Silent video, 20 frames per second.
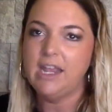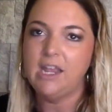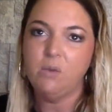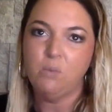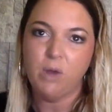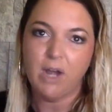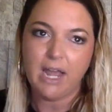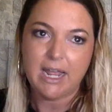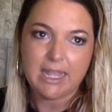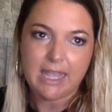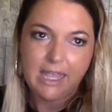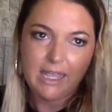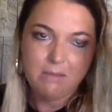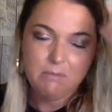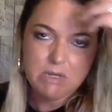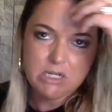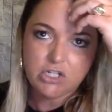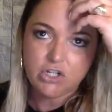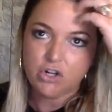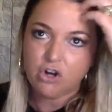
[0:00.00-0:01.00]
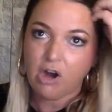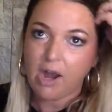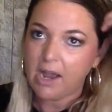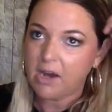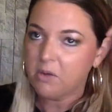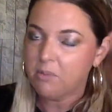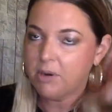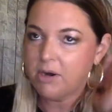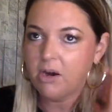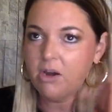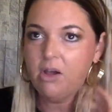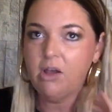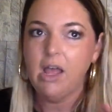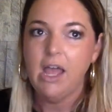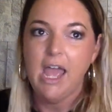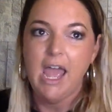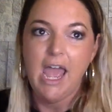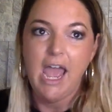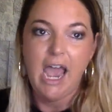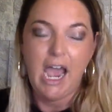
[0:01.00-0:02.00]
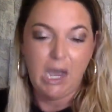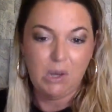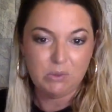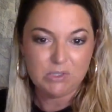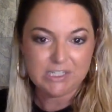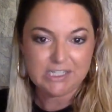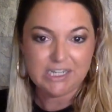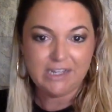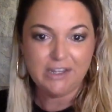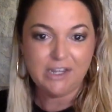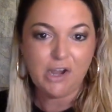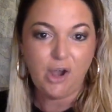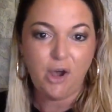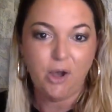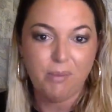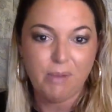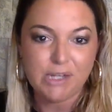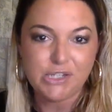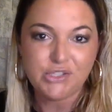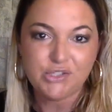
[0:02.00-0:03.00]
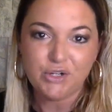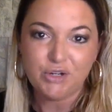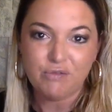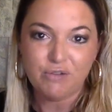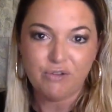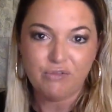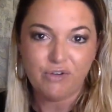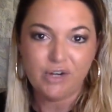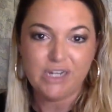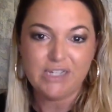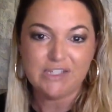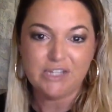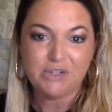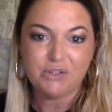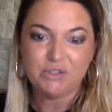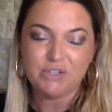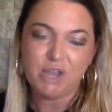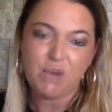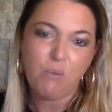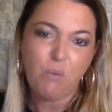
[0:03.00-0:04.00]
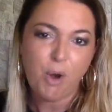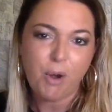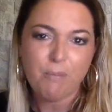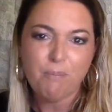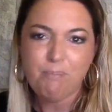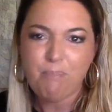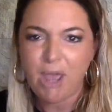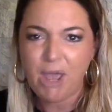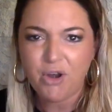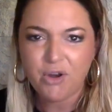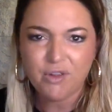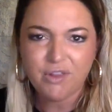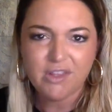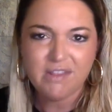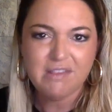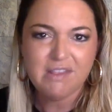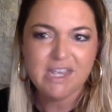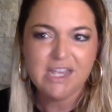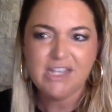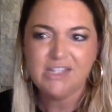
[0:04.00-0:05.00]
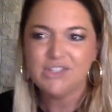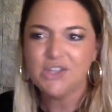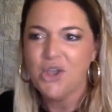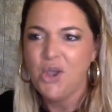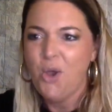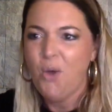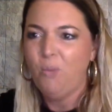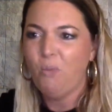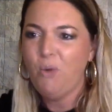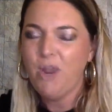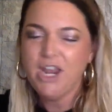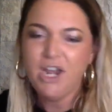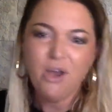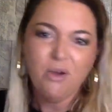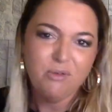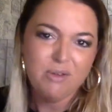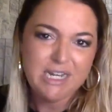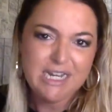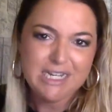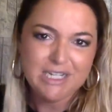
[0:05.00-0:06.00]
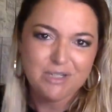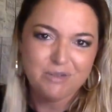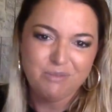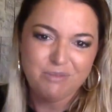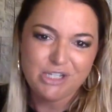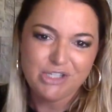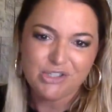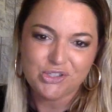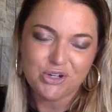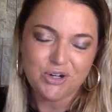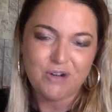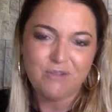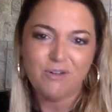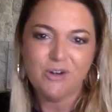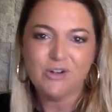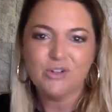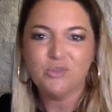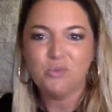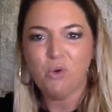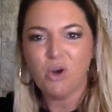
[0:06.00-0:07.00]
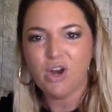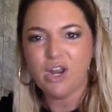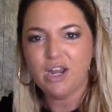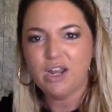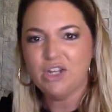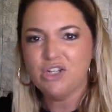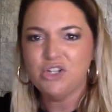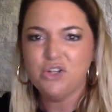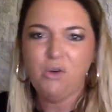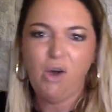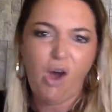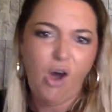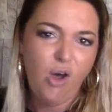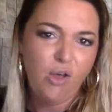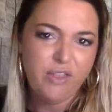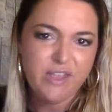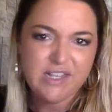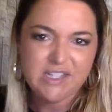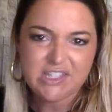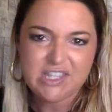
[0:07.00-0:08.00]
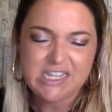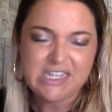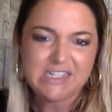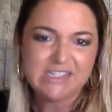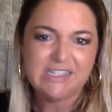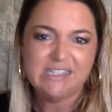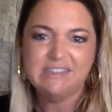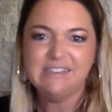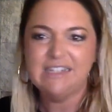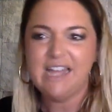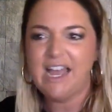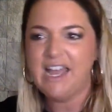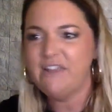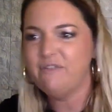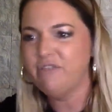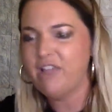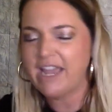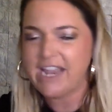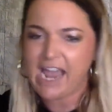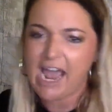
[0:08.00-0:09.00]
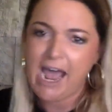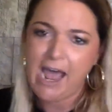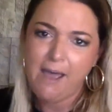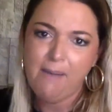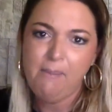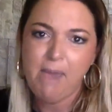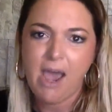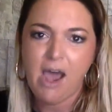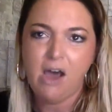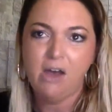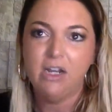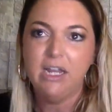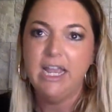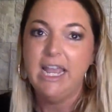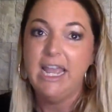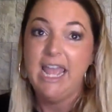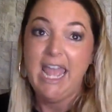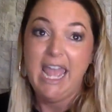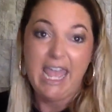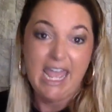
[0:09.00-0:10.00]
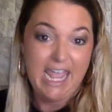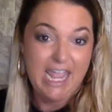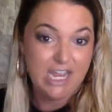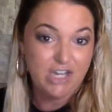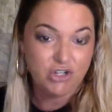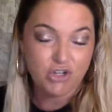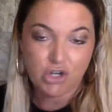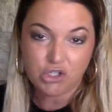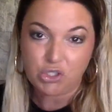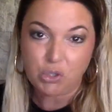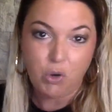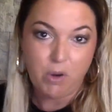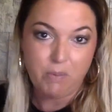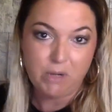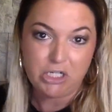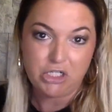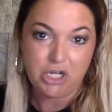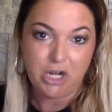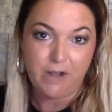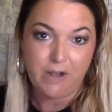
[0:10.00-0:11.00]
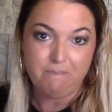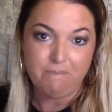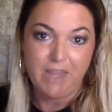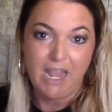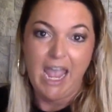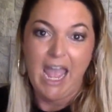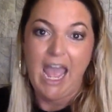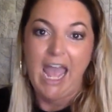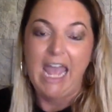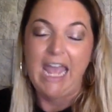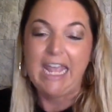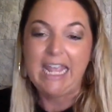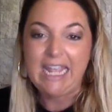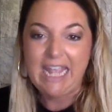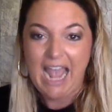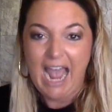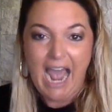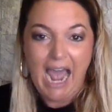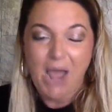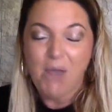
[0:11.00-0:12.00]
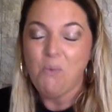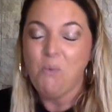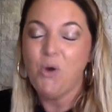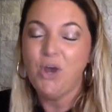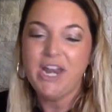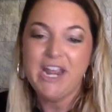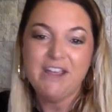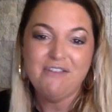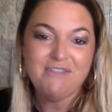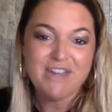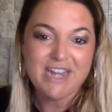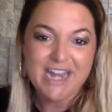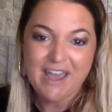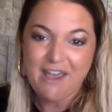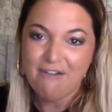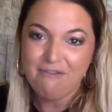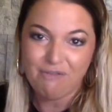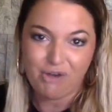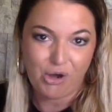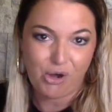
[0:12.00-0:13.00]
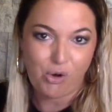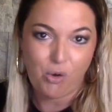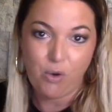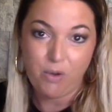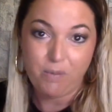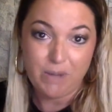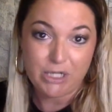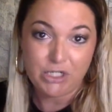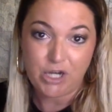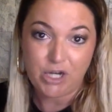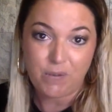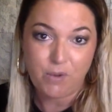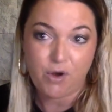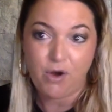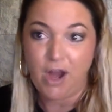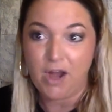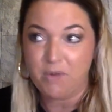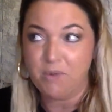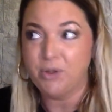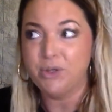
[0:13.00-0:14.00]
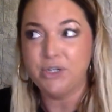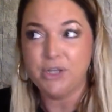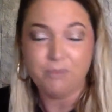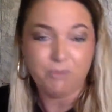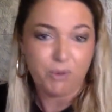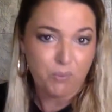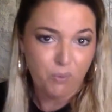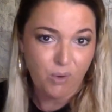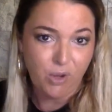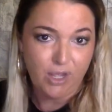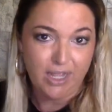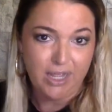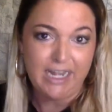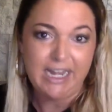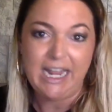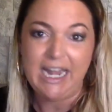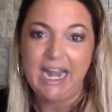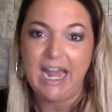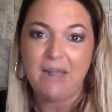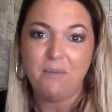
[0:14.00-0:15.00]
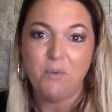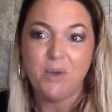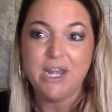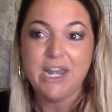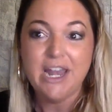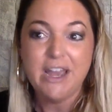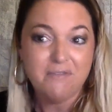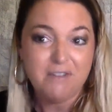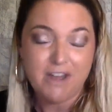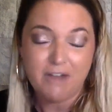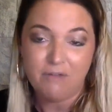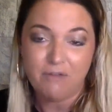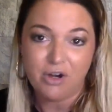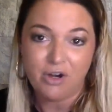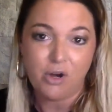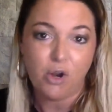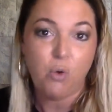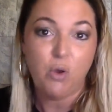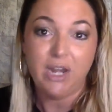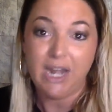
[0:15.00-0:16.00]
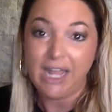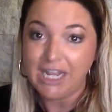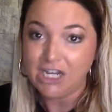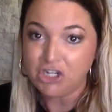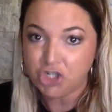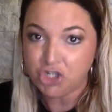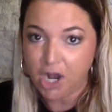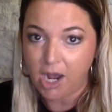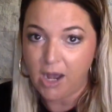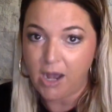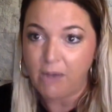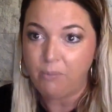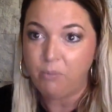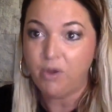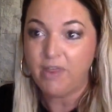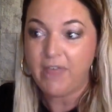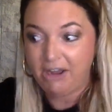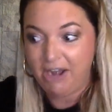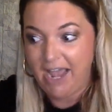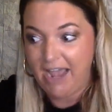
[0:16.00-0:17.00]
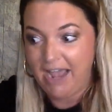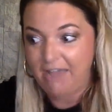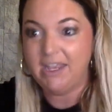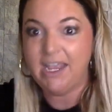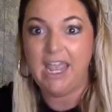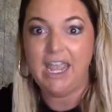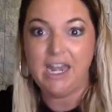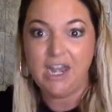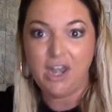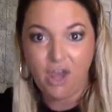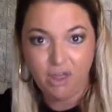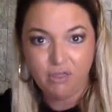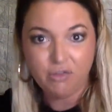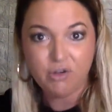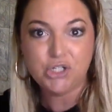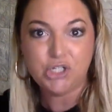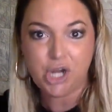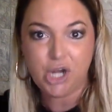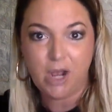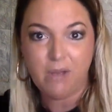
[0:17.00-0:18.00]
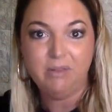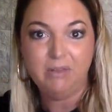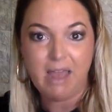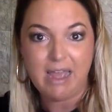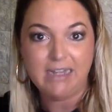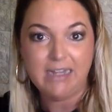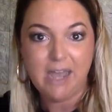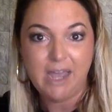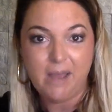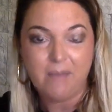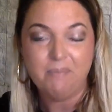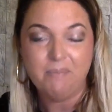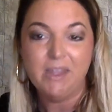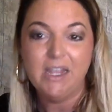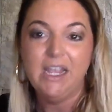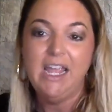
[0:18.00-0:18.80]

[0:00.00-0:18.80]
And when I came into Cracker Barrel, I was telling all my server friends, I was like, we're better than this. We don't need to be servers. We're going to do all these things in life. Like, I'm out, and just quit my job. I would have never quit my job at Cracker Barrel, number one, and I would have never quit a job without having another job lined up.